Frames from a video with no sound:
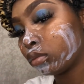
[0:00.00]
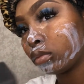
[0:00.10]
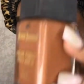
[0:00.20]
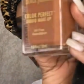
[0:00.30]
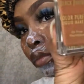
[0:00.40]
I
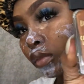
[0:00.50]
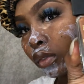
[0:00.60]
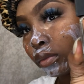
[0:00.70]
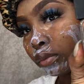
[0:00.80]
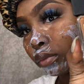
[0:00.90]

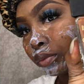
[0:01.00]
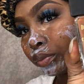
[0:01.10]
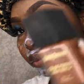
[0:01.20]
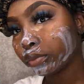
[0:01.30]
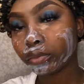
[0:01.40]
love
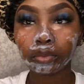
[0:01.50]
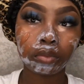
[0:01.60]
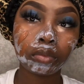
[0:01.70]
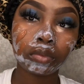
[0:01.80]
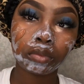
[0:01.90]
me some
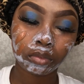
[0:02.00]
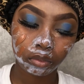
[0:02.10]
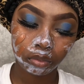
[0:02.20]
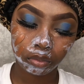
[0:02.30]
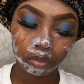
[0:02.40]

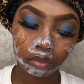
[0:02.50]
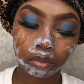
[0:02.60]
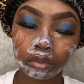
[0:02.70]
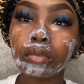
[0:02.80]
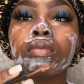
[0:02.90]
bold,
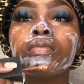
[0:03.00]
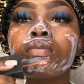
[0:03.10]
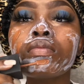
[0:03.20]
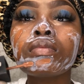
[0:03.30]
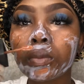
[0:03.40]

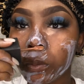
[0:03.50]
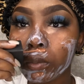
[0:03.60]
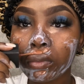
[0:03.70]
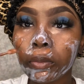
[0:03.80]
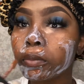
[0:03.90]
dramatic
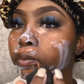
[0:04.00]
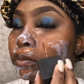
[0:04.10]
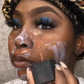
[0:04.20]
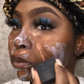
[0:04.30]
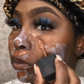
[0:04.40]
lashes,
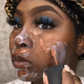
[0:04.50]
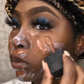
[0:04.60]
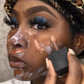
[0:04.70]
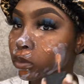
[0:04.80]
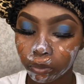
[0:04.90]
because they just make
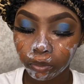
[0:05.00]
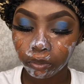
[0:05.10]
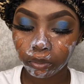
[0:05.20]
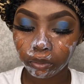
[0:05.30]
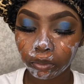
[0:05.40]
the eye
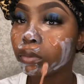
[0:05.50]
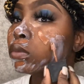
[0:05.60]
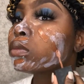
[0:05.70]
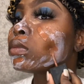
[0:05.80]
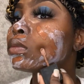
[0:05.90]
makeup look
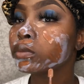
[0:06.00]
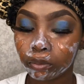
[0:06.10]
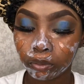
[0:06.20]
great.